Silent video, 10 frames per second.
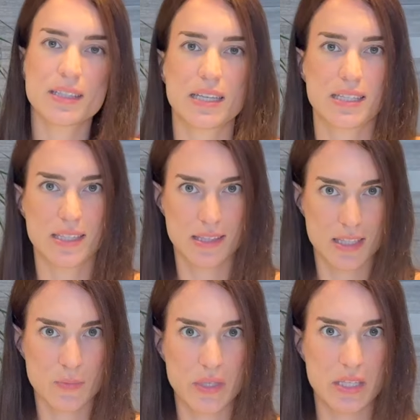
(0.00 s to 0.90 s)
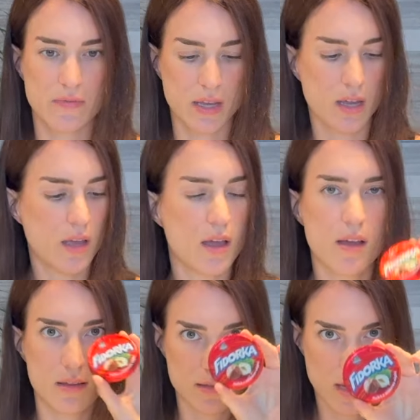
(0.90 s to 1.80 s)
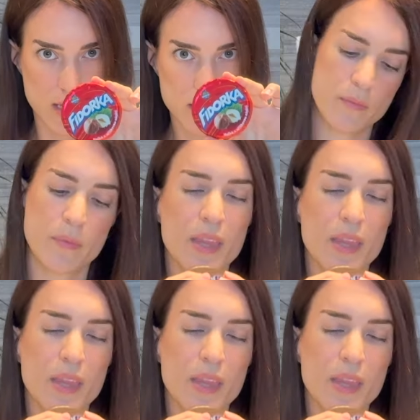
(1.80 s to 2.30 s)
this specific taste.